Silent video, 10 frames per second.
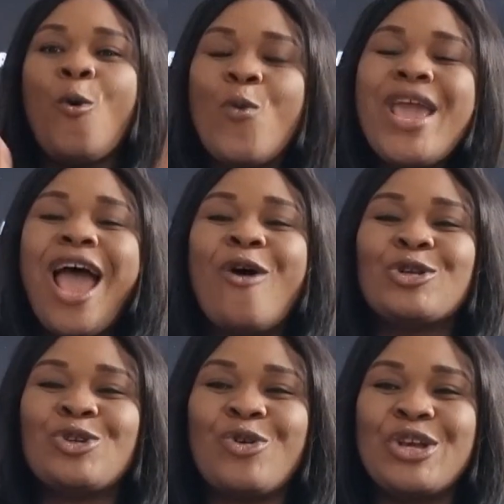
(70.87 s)
We are
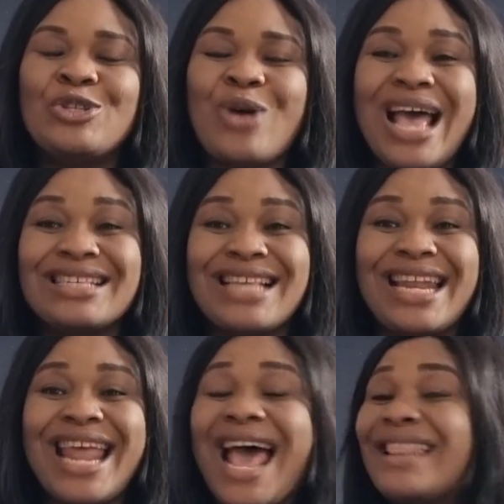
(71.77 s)
also going to answer
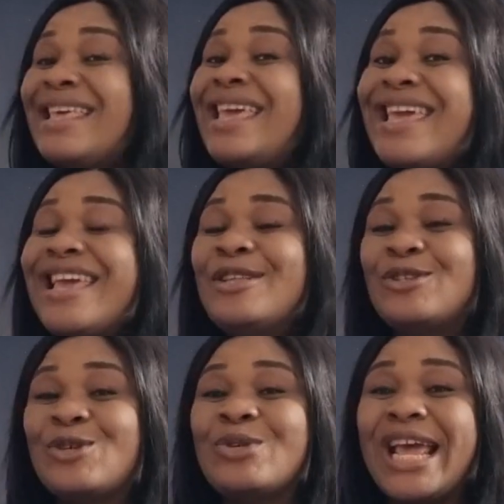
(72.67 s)
that
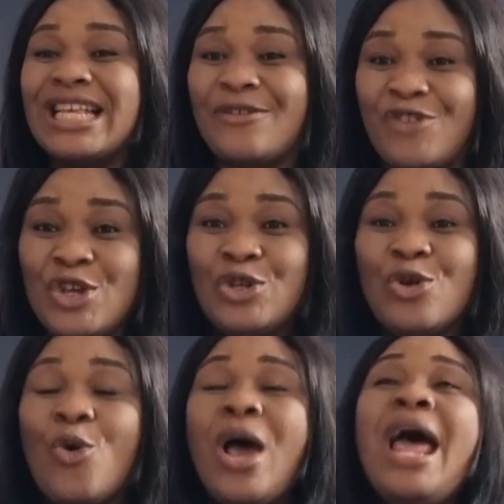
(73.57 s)
in today's
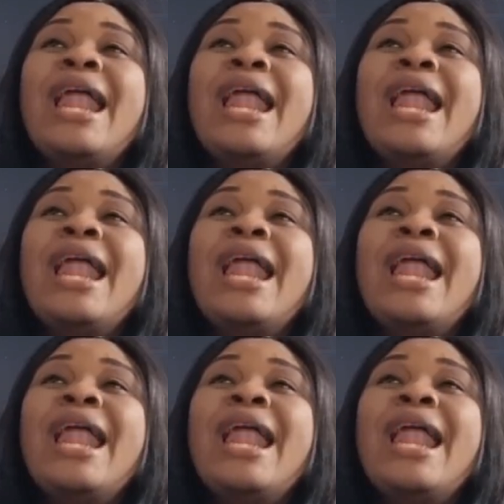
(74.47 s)
video.